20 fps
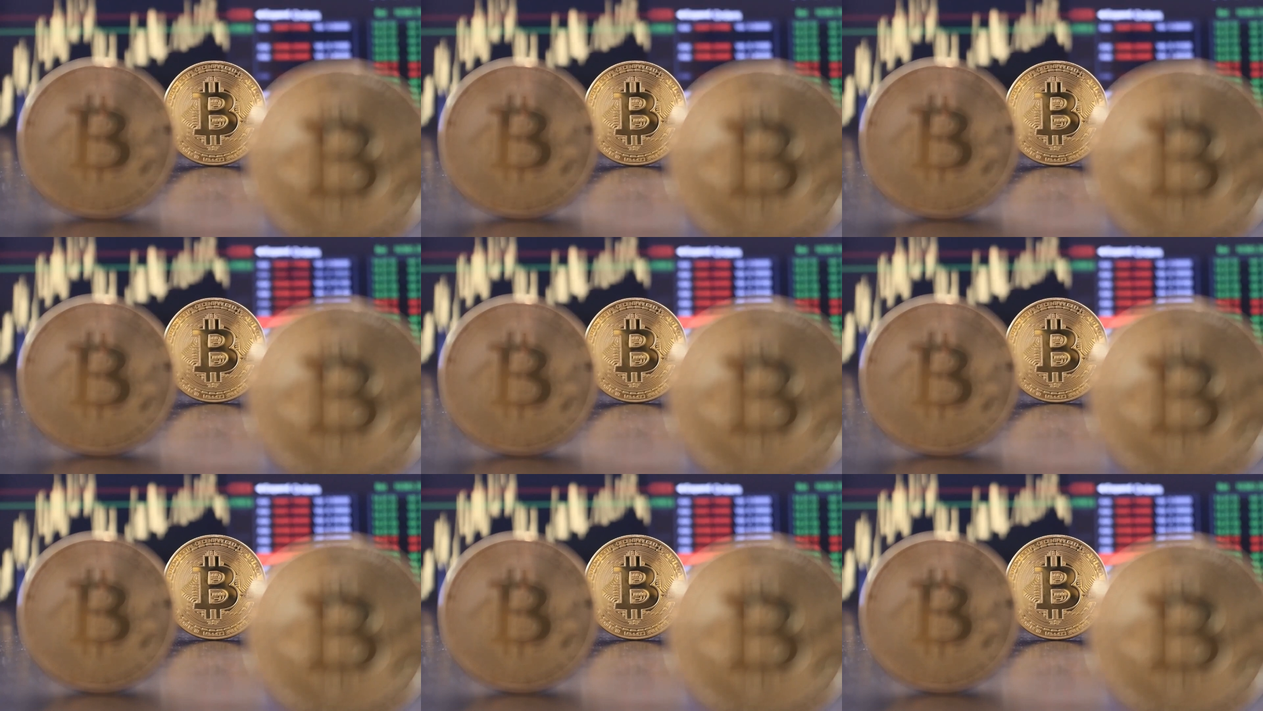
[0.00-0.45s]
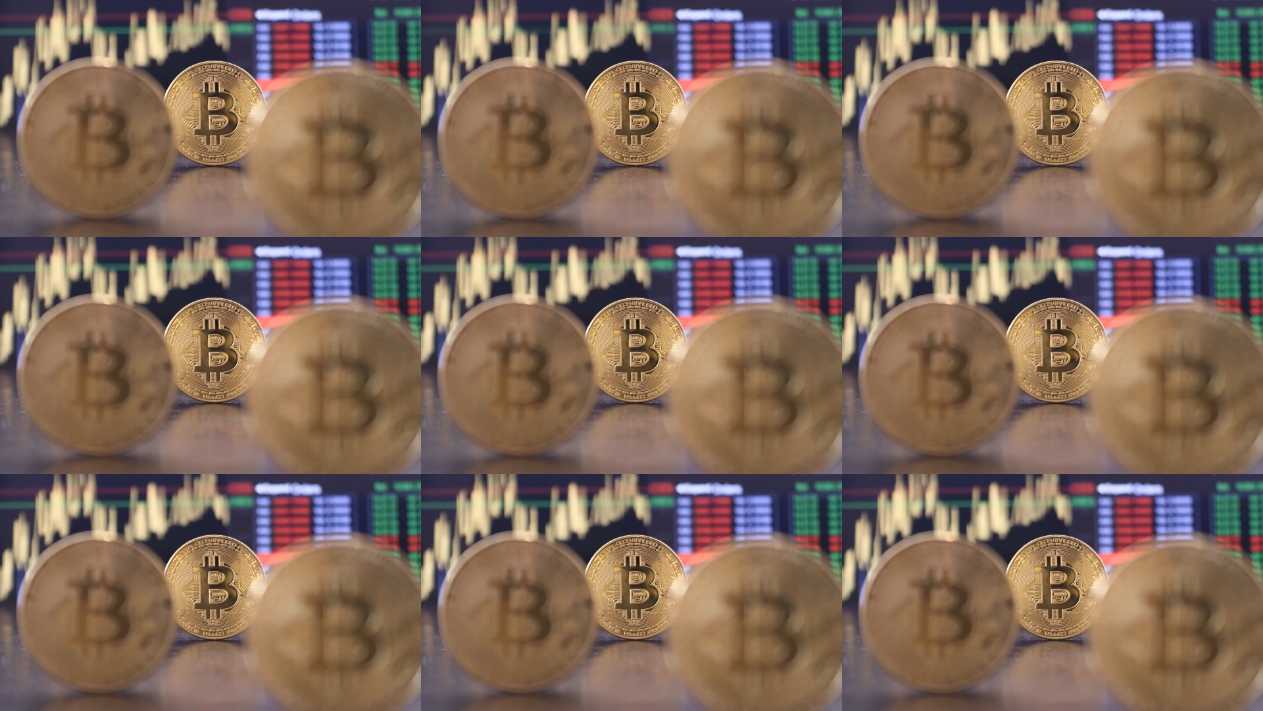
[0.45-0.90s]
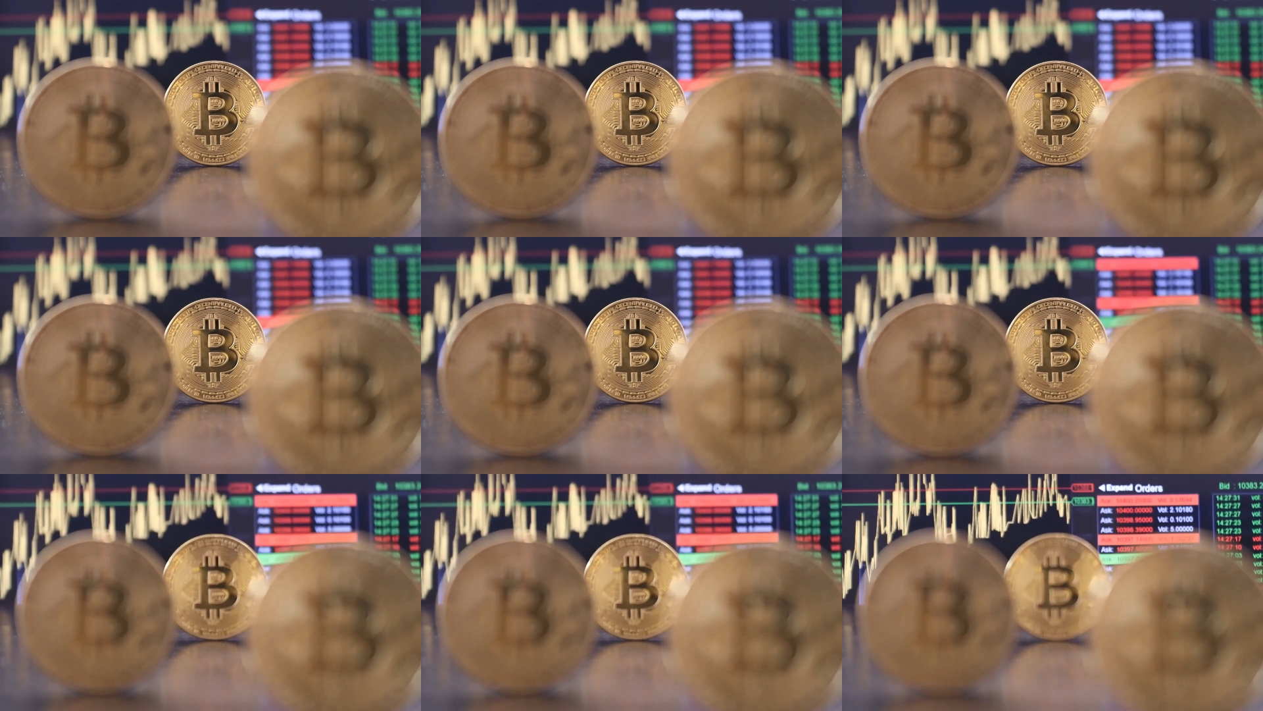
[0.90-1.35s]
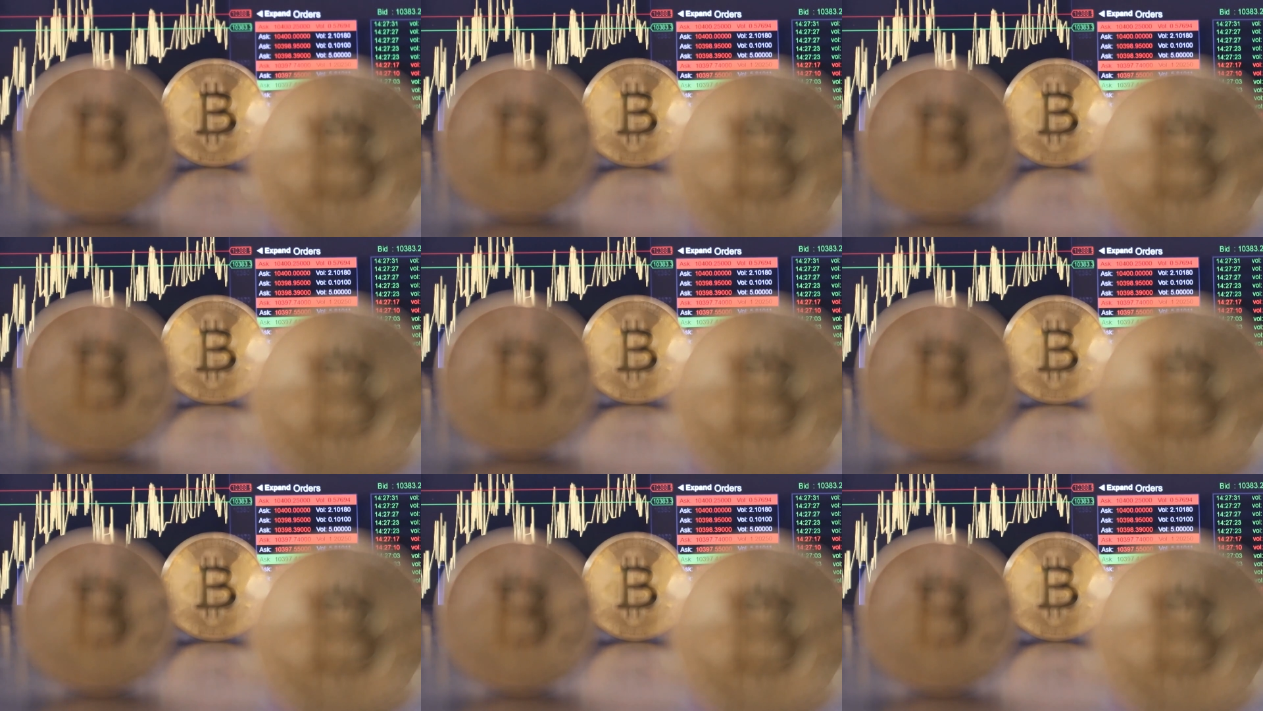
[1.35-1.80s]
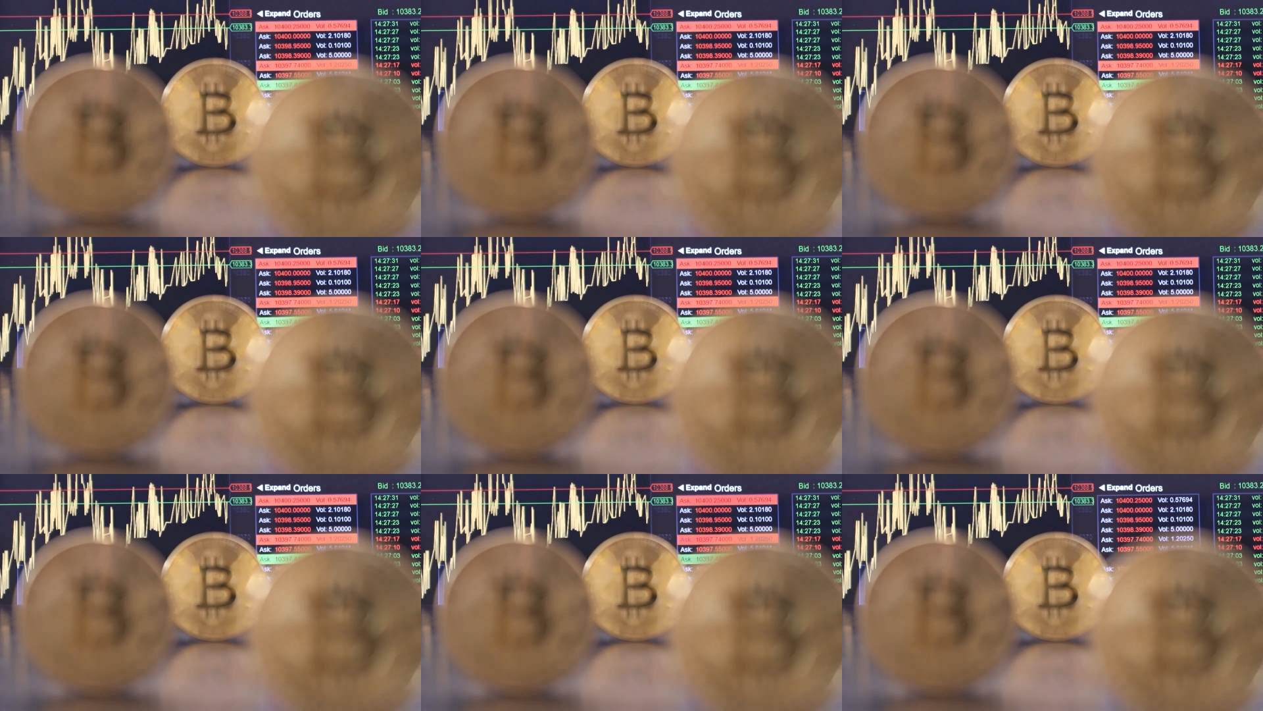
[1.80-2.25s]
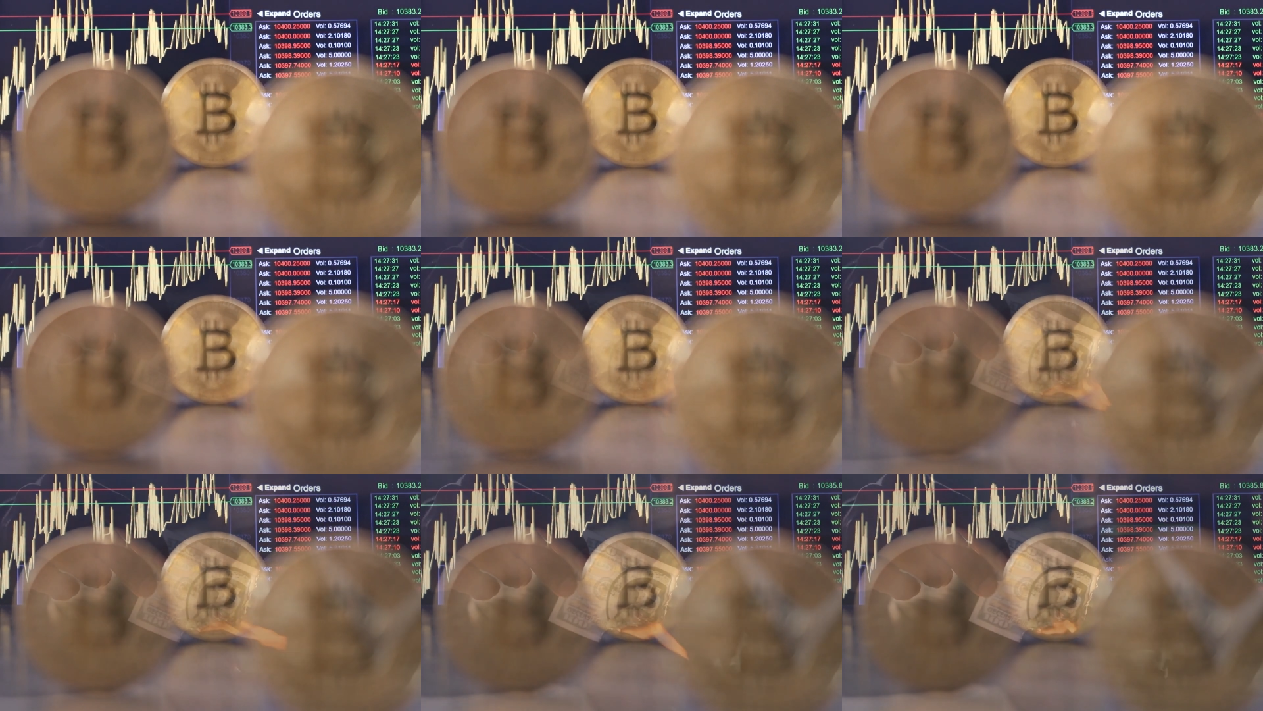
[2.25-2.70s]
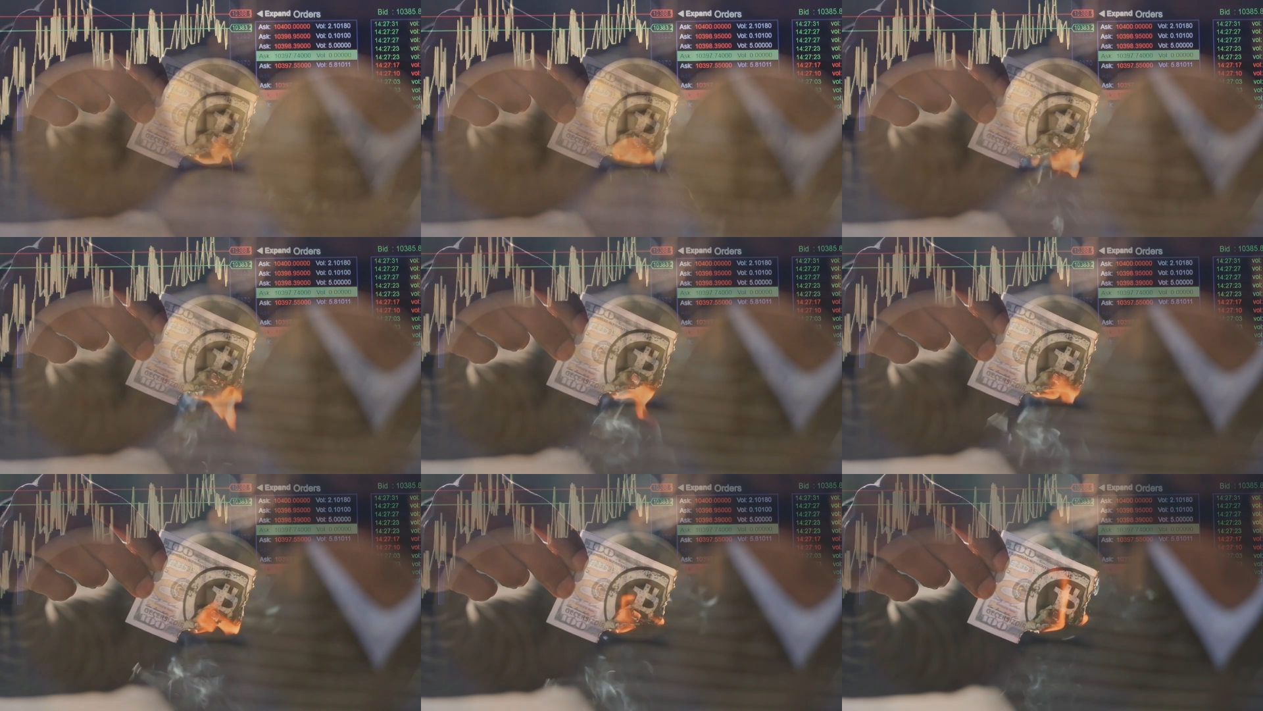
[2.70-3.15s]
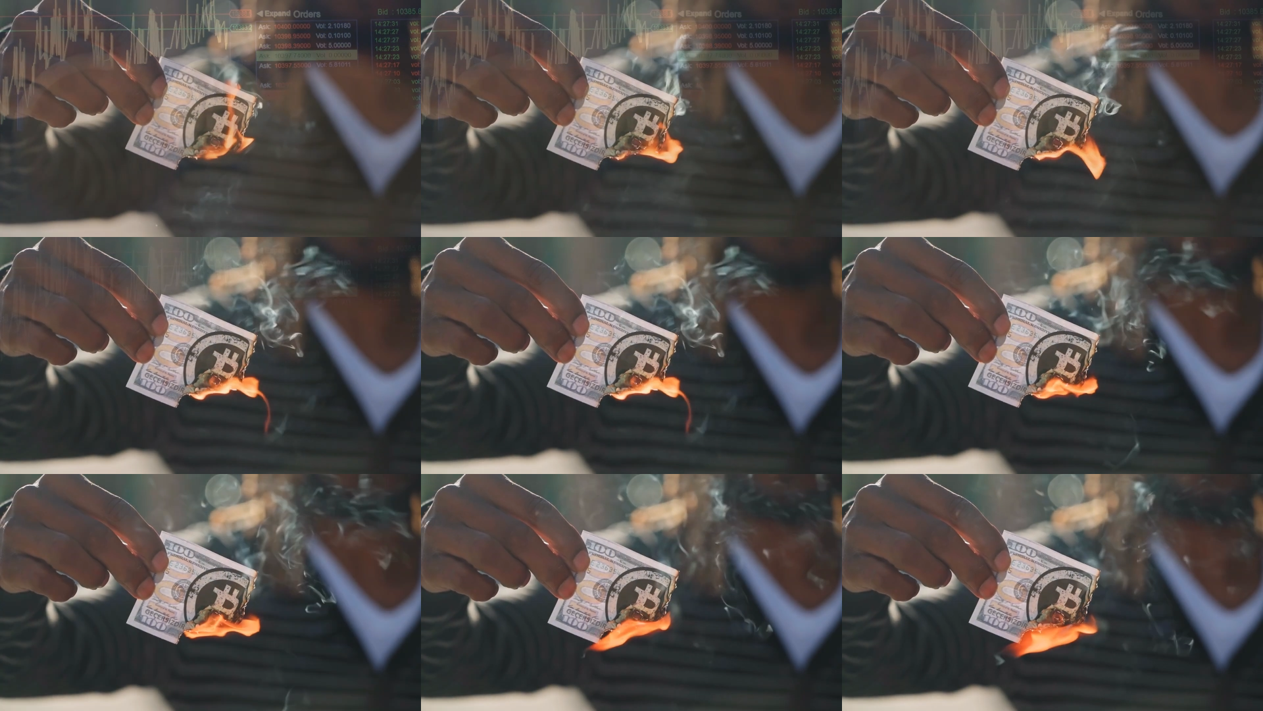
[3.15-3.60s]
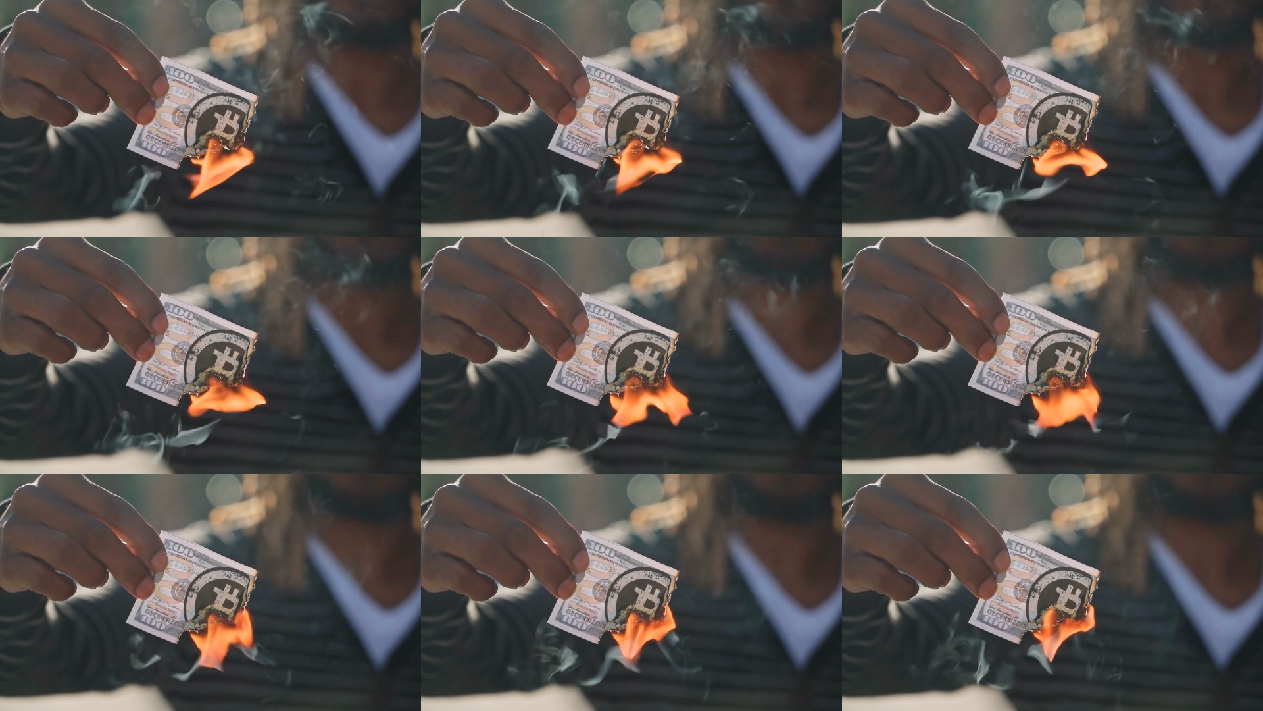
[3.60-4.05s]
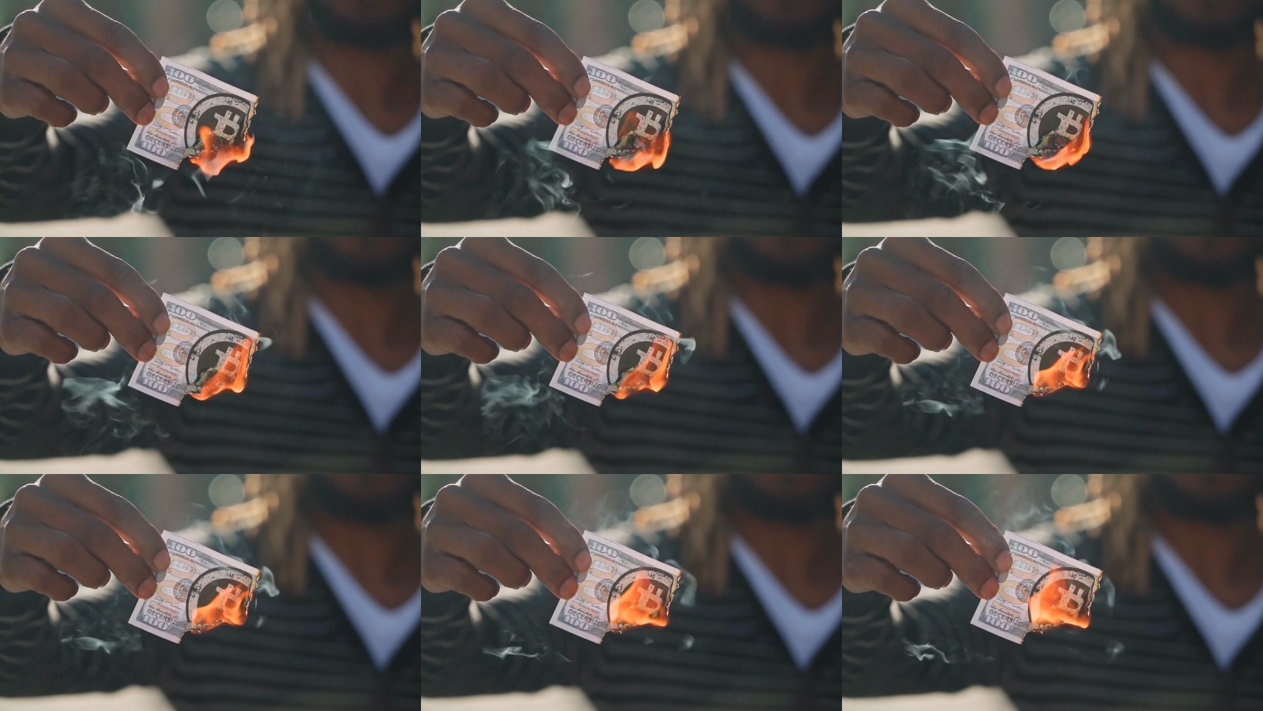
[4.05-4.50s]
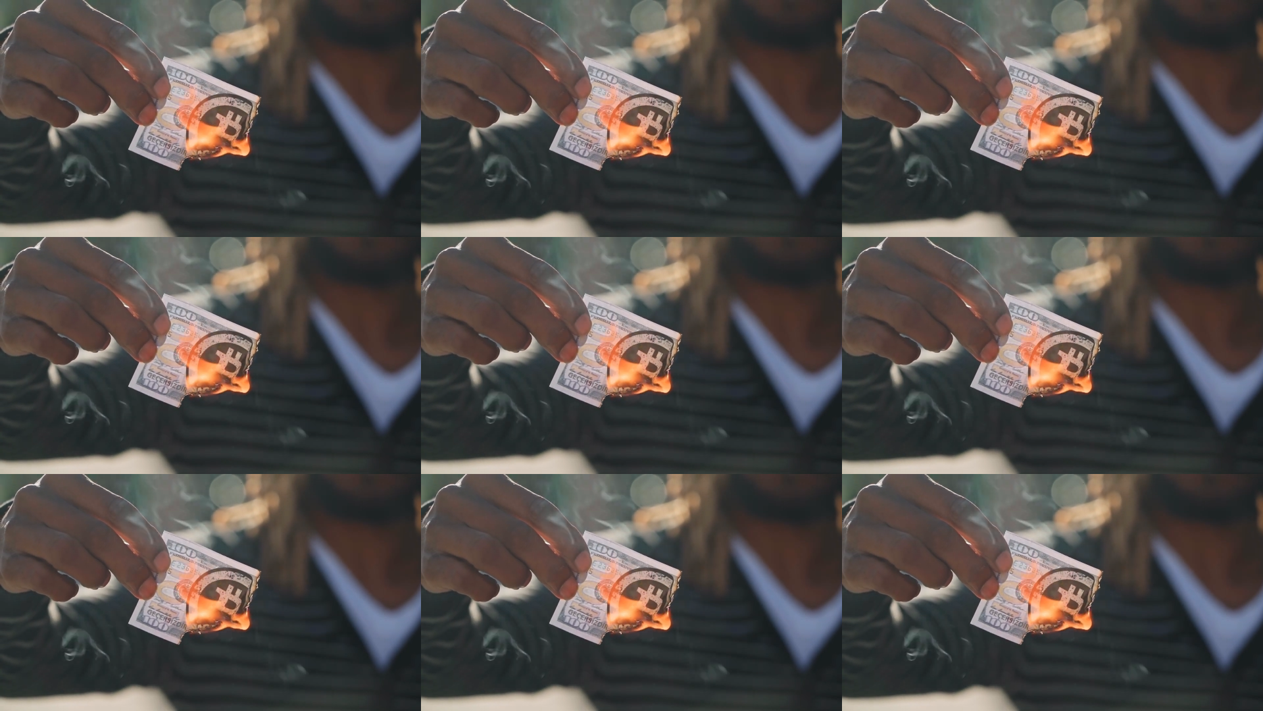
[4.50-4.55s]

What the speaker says: [unreadable: no face in view]